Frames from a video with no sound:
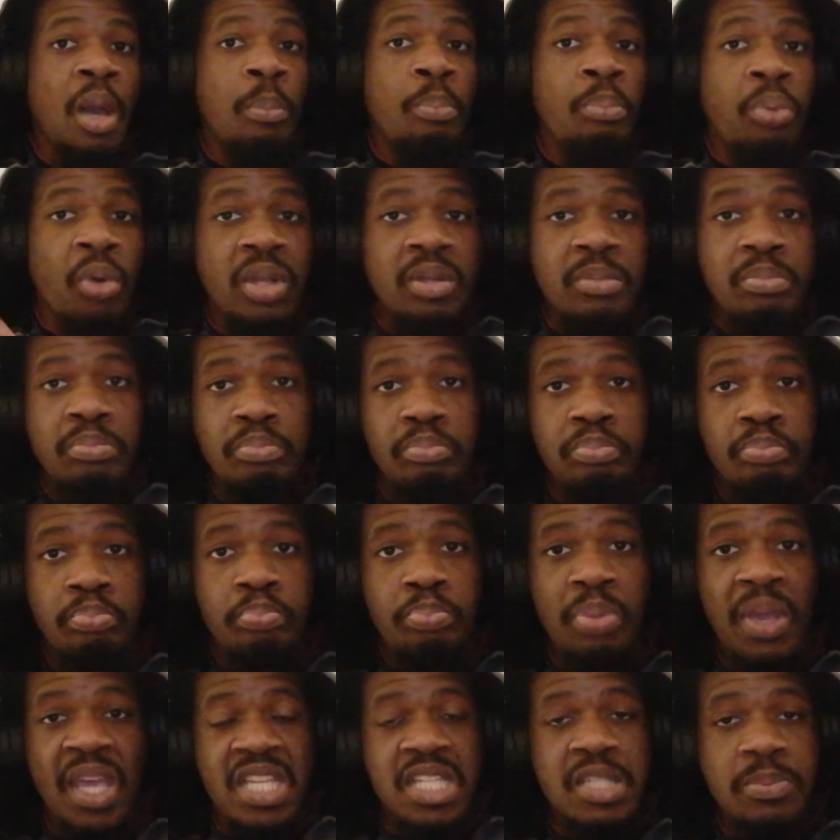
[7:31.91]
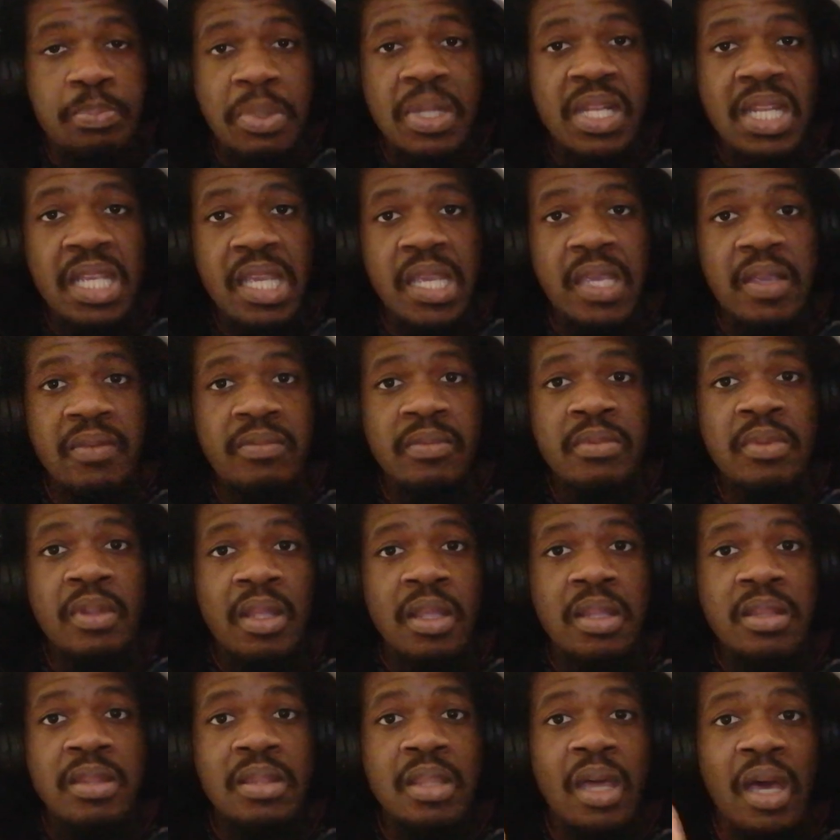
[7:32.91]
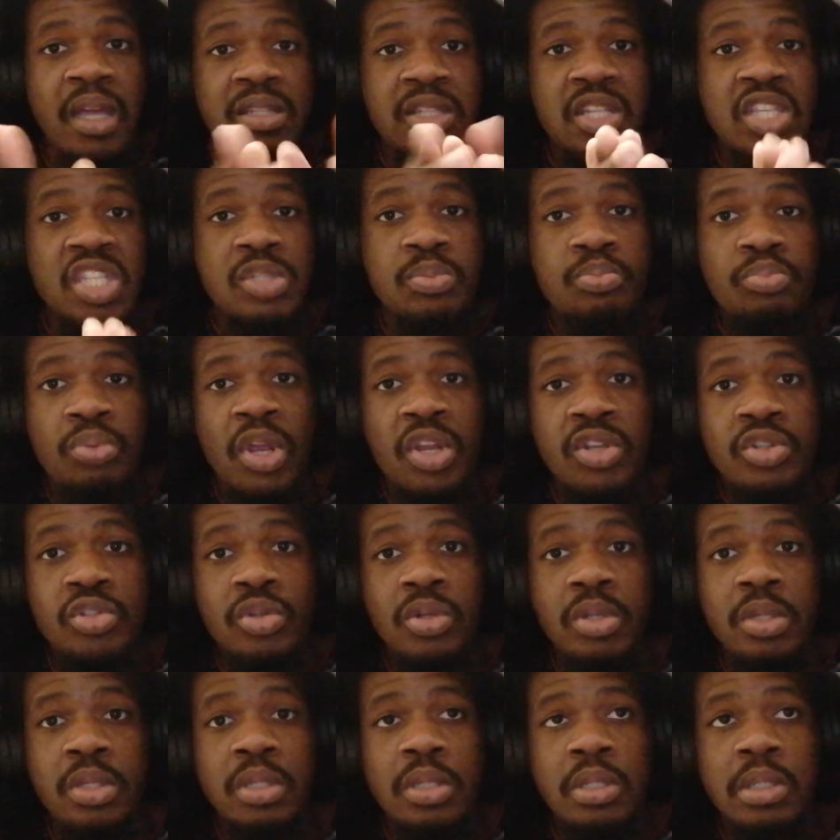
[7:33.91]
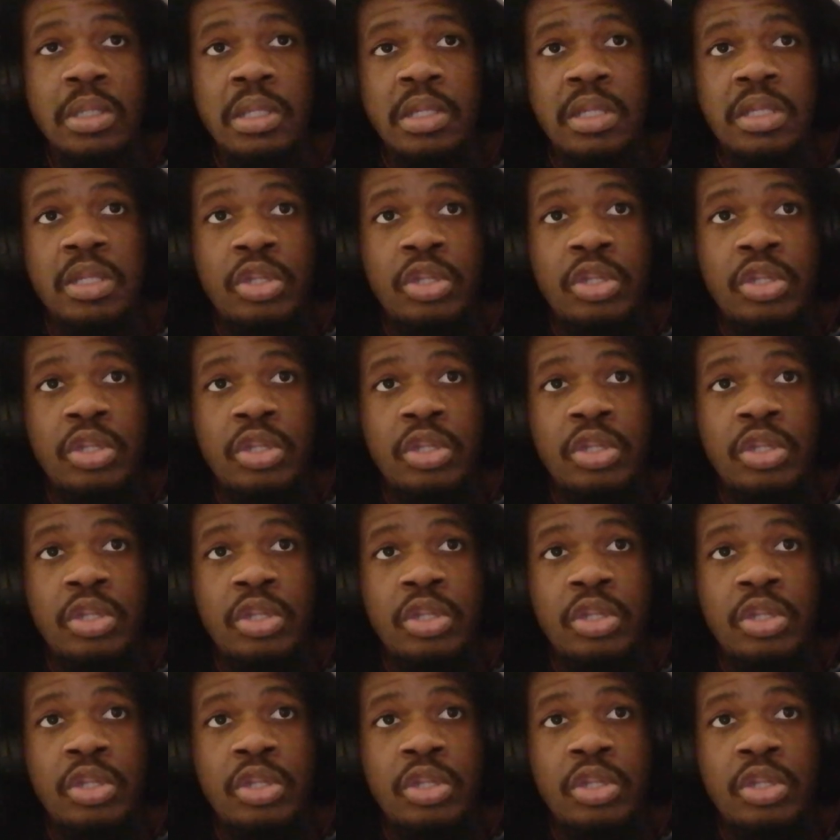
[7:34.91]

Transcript: but best believe that this brethren,